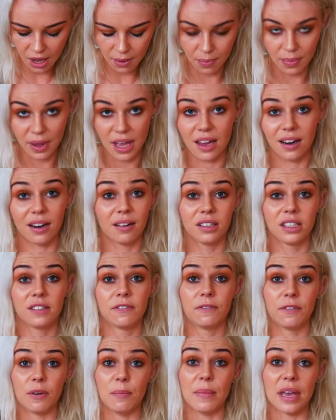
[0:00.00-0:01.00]
but
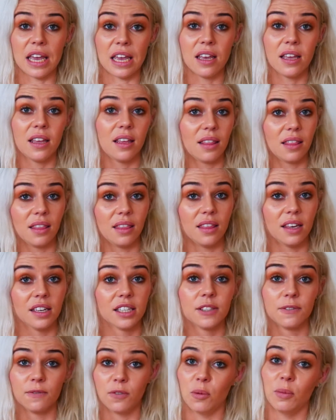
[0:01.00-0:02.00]
for me
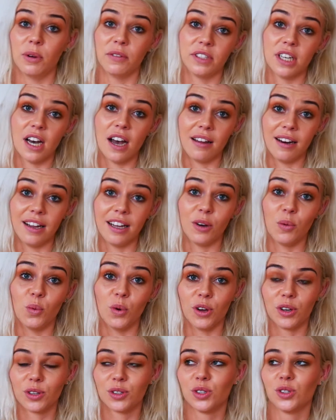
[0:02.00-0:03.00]
this form of dieting
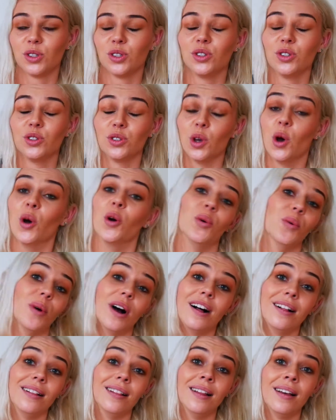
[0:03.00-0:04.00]
works so
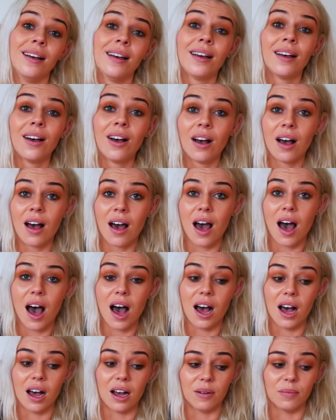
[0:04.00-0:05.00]
well.
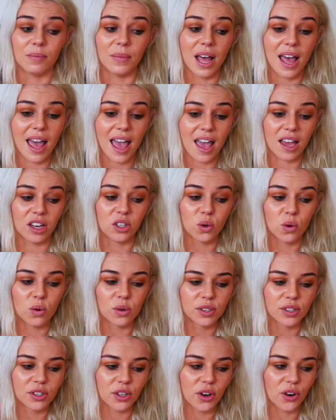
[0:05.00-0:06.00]
And
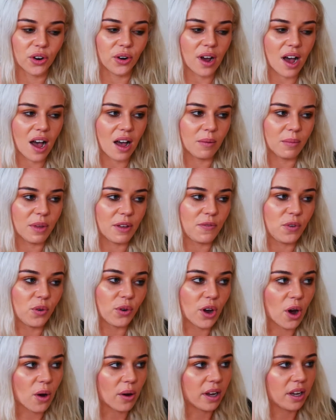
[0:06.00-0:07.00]
also if
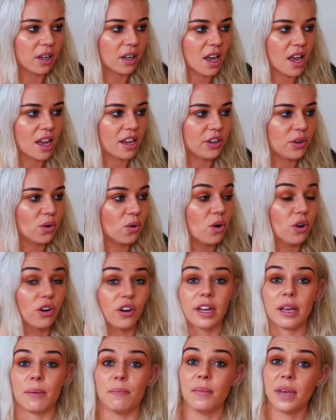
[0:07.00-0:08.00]
you're going and you're
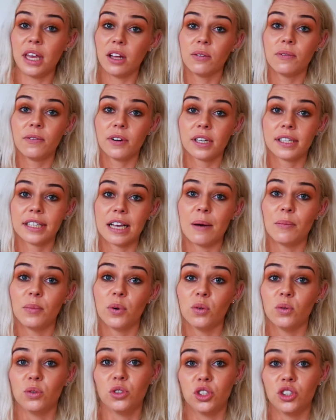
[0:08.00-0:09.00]
ordering a meal, for
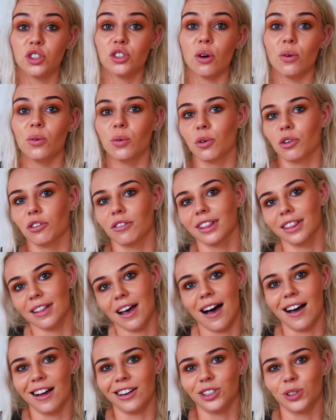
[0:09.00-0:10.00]
example, don't order a
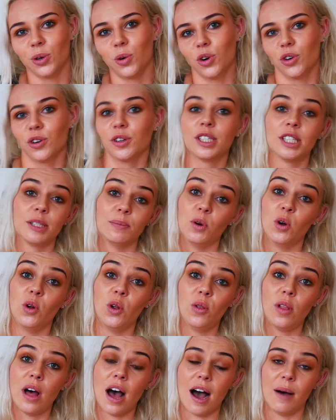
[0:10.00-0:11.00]
large, order a
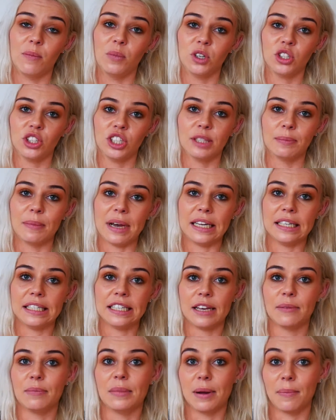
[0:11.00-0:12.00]
small, which is my
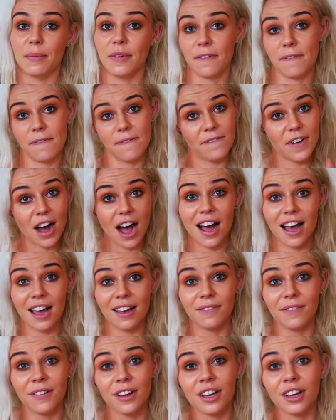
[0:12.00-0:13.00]
tip number
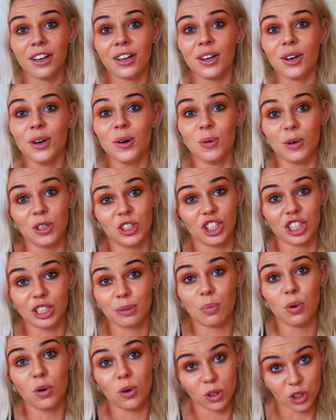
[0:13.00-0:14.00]
five, which is
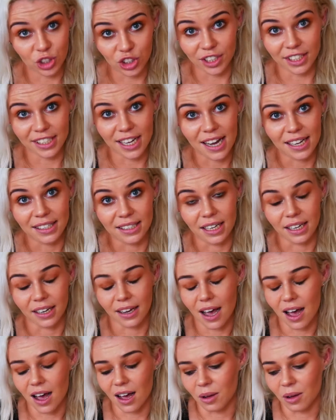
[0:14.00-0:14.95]
portion sizing.